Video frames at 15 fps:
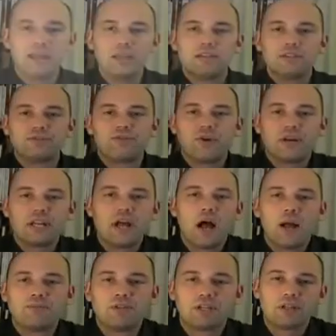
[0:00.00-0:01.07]
that is, for any
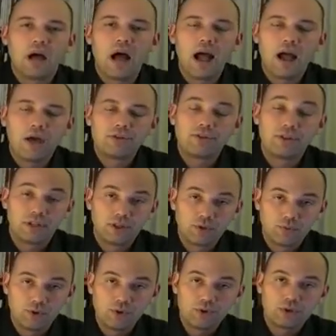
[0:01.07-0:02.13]
object i other than
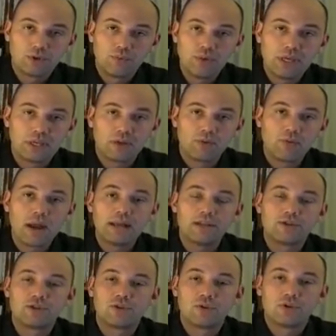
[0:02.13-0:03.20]
the root, we can write
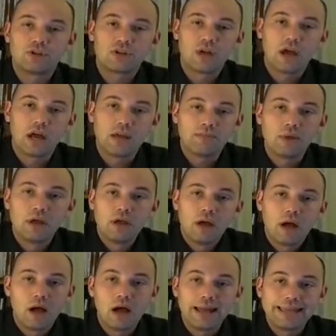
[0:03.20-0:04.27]
its search time
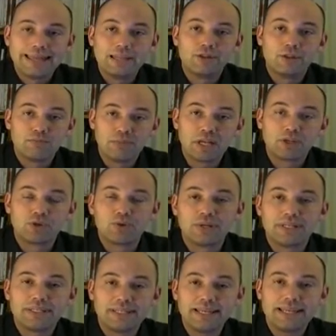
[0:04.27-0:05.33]
uh, in the big
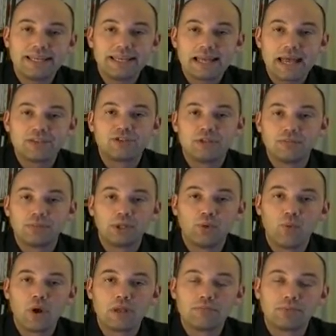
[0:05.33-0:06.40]
tree T as simply
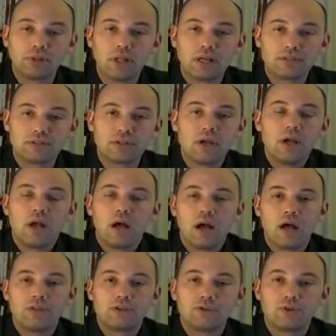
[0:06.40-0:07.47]
1 plus
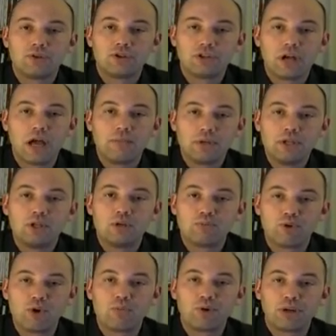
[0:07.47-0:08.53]
uh, the search time in the
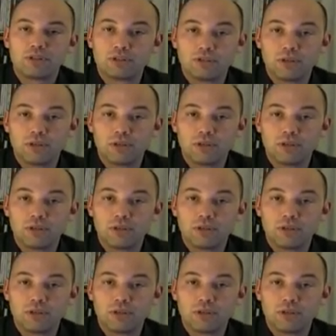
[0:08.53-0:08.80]
appropriate